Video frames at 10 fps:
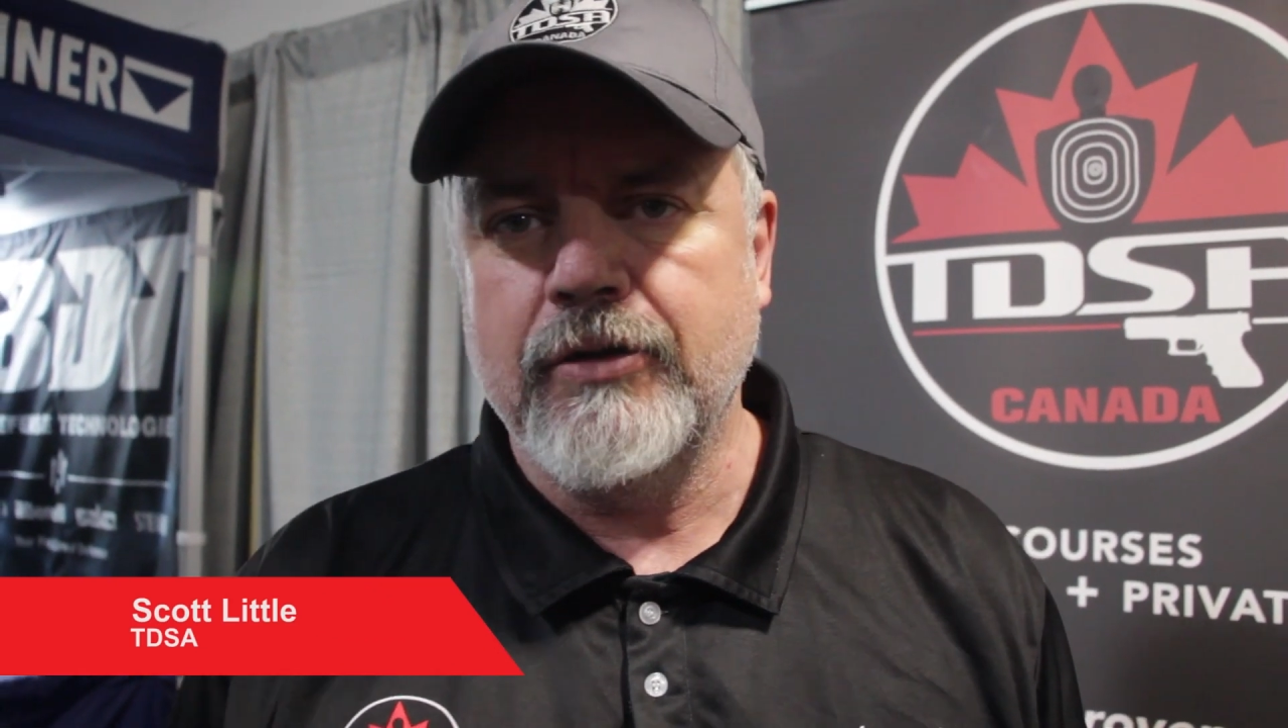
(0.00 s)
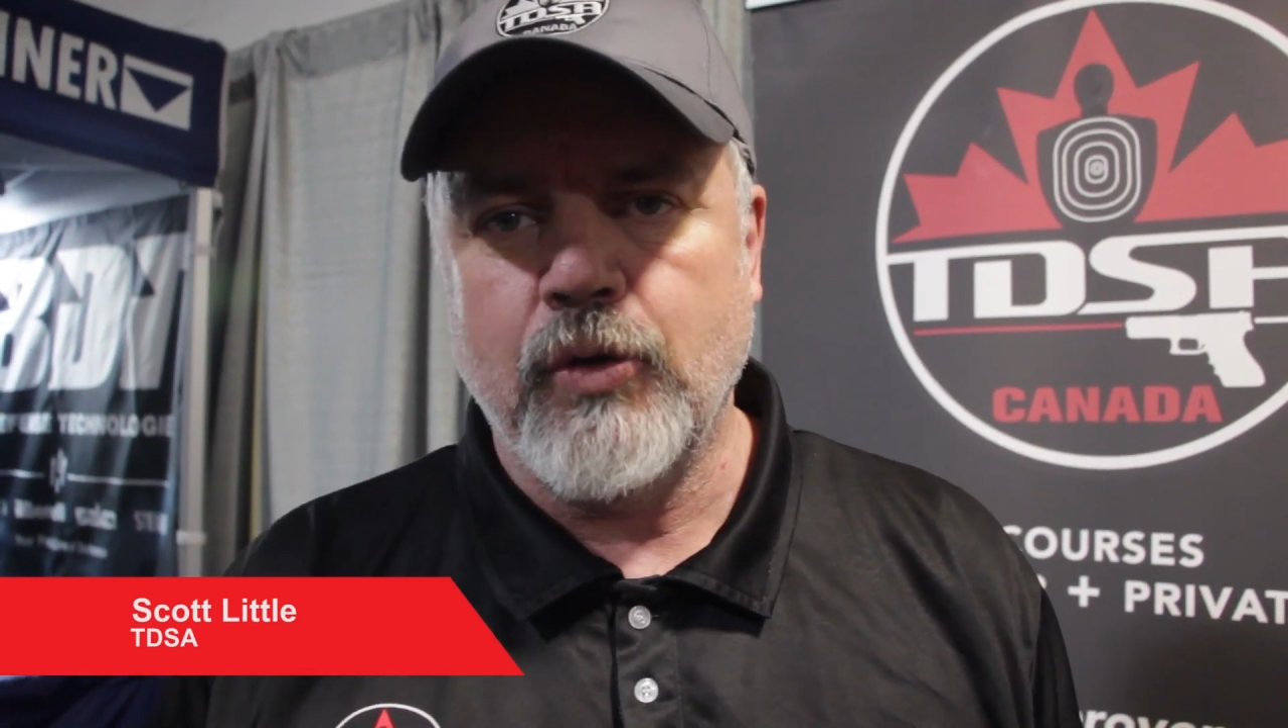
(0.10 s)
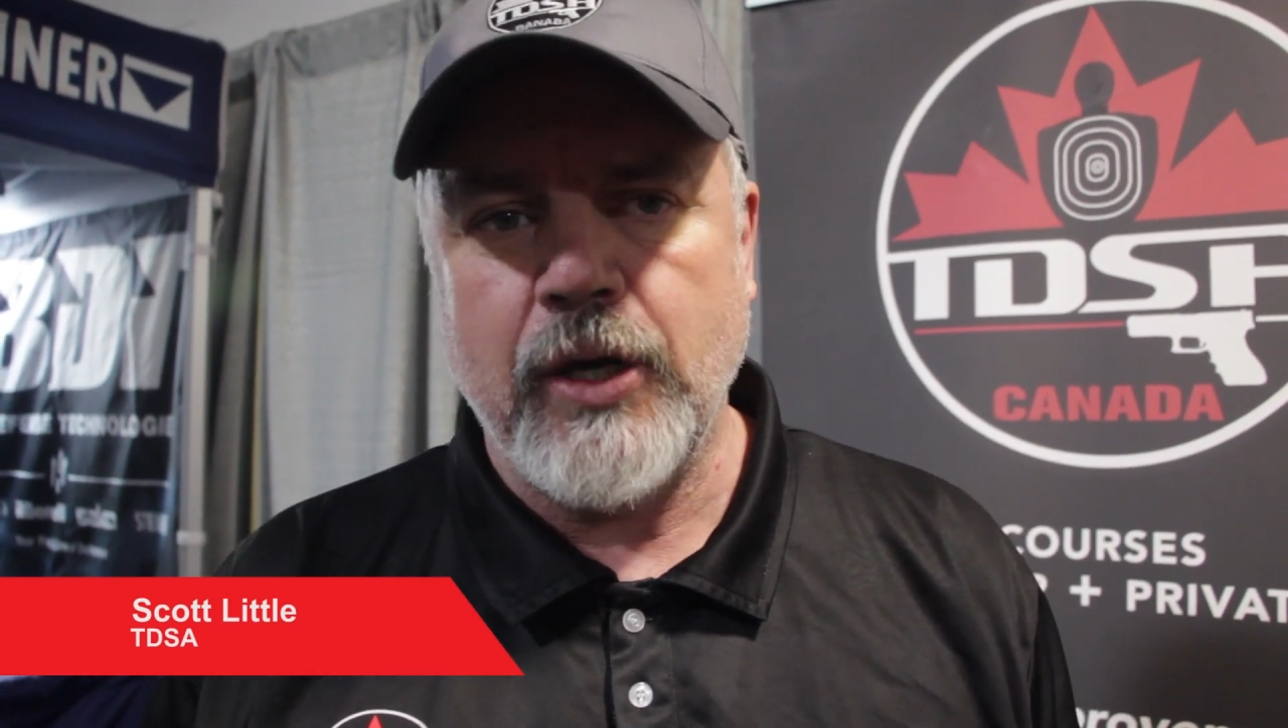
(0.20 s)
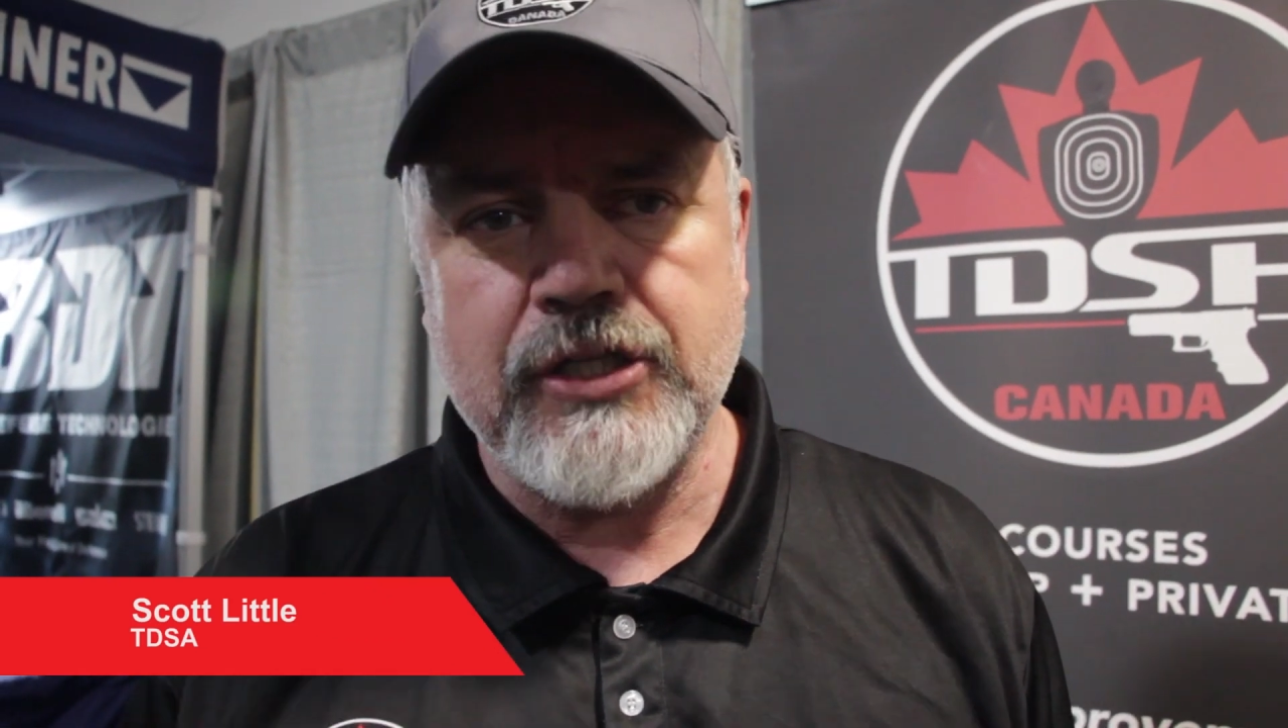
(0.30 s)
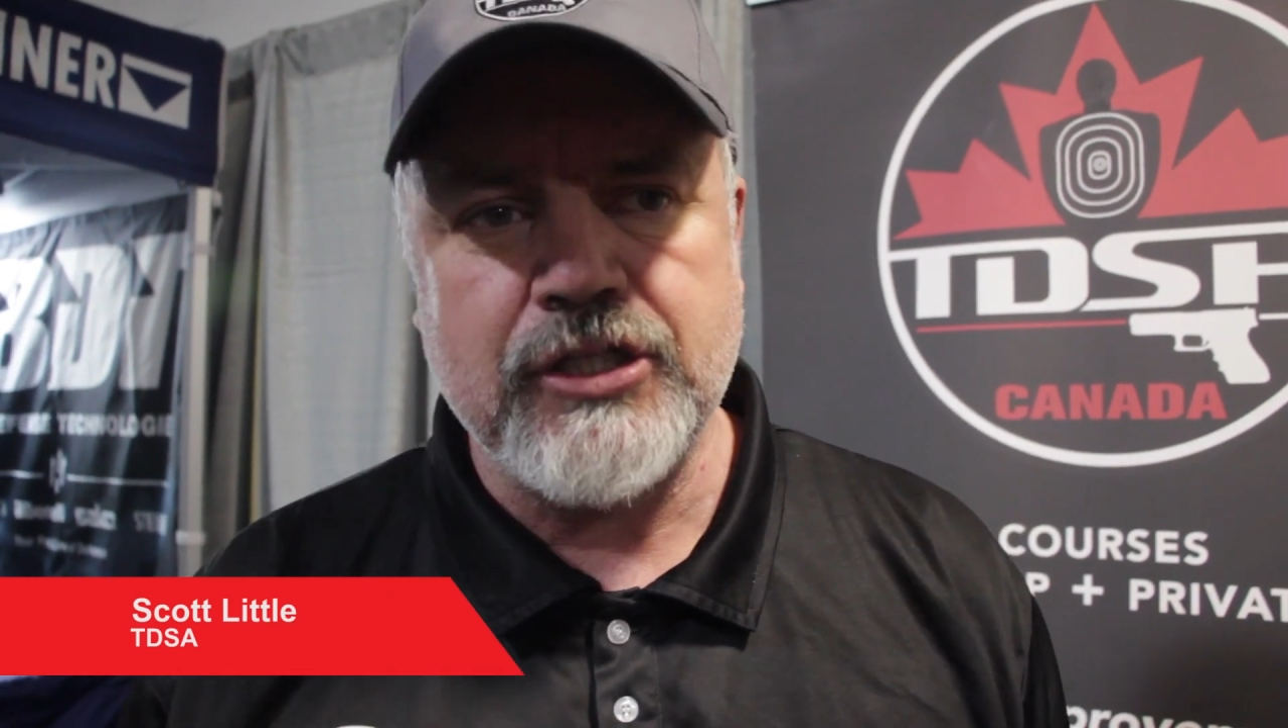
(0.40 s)

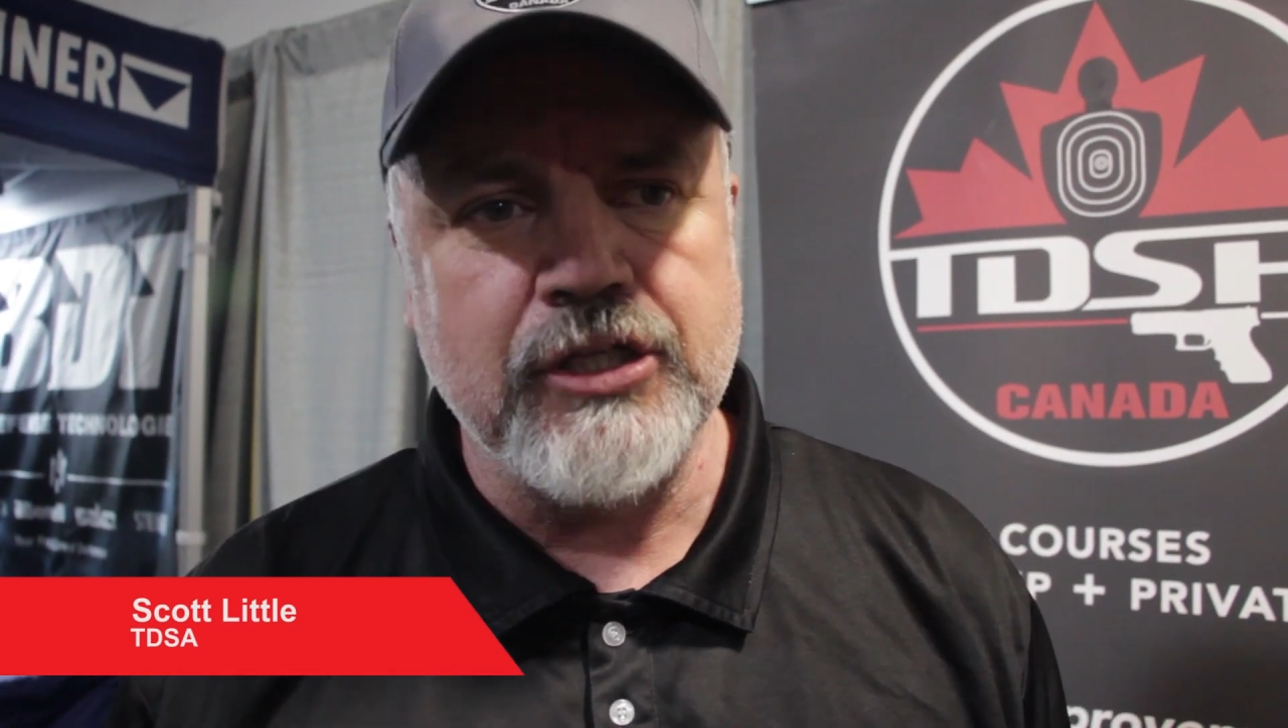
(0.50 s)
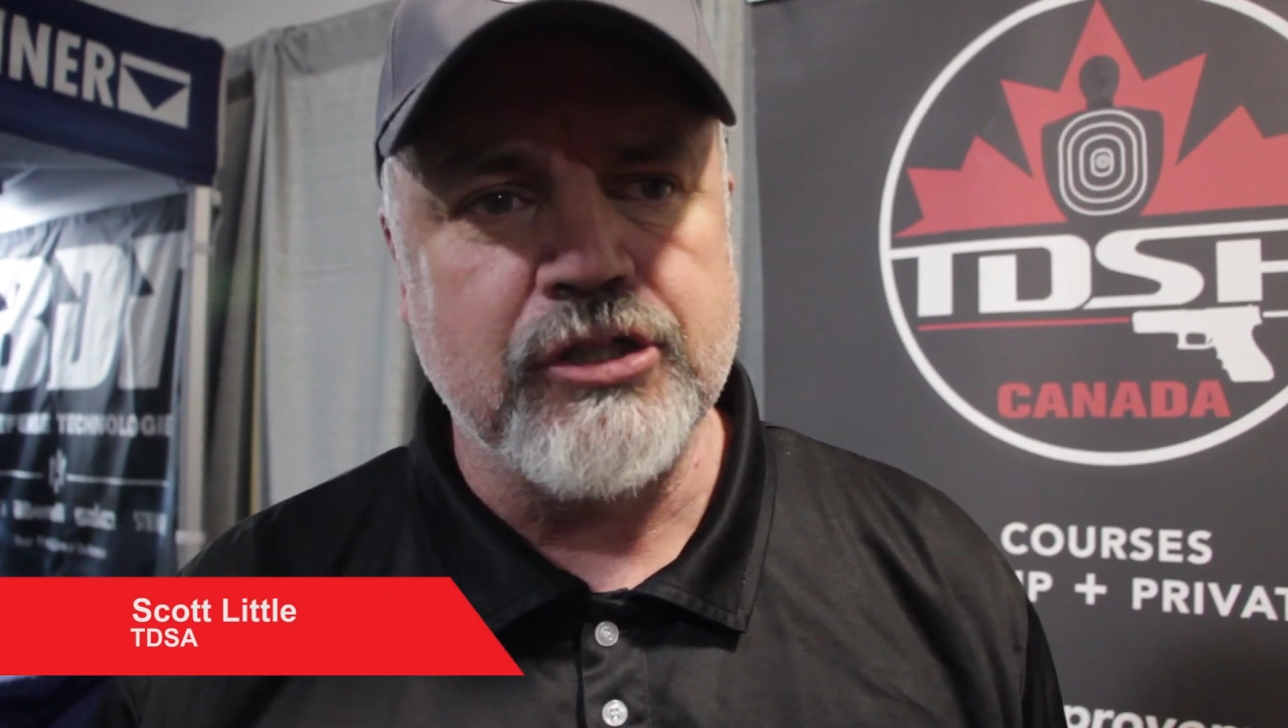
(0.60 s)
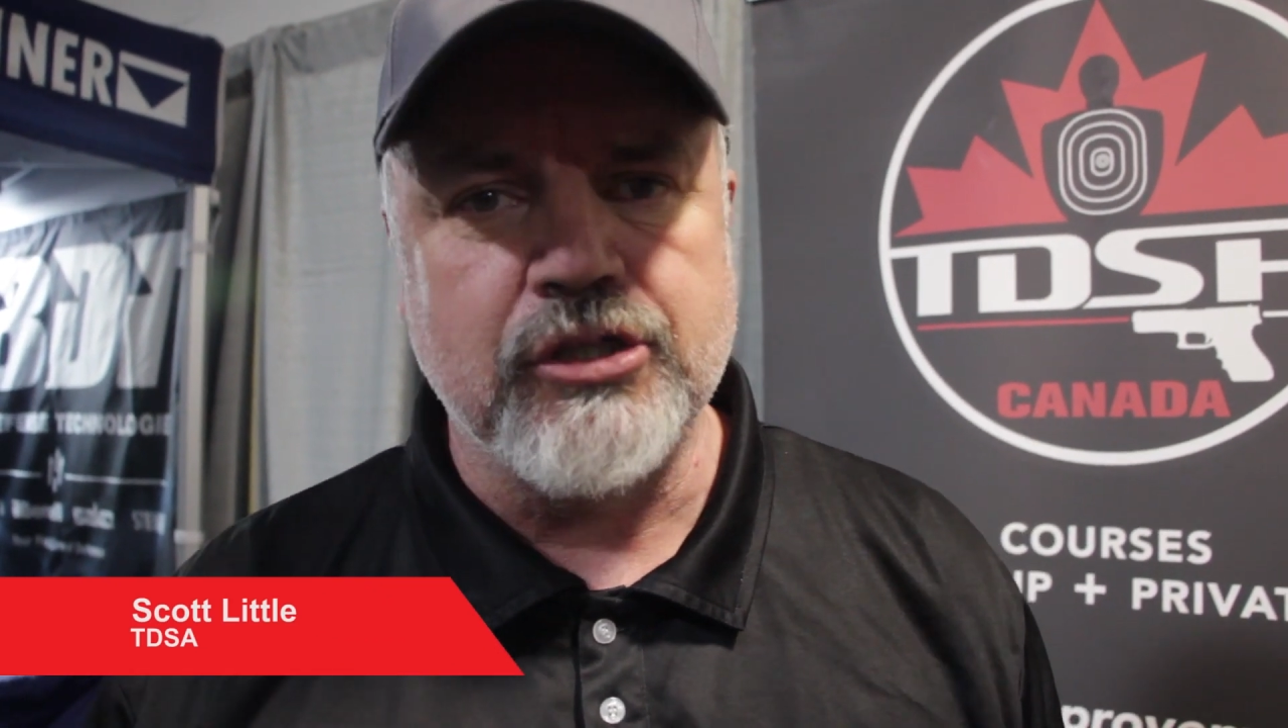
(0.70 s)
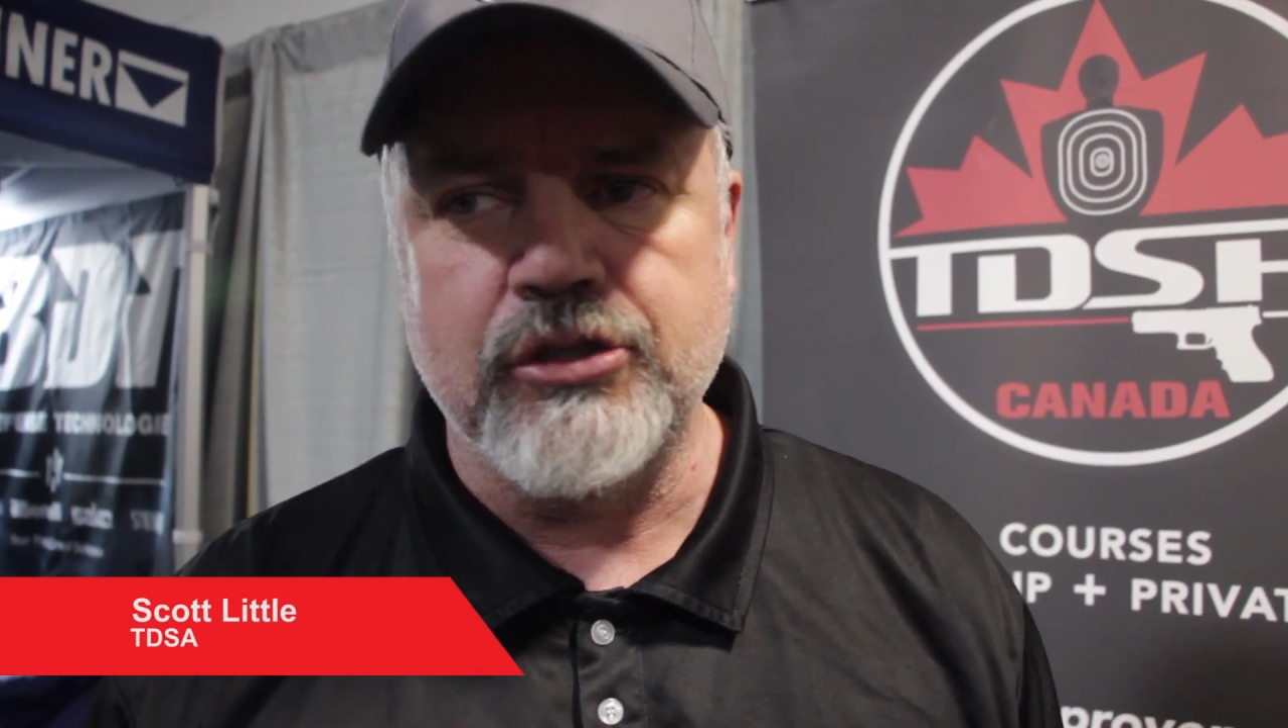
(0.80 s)
questions.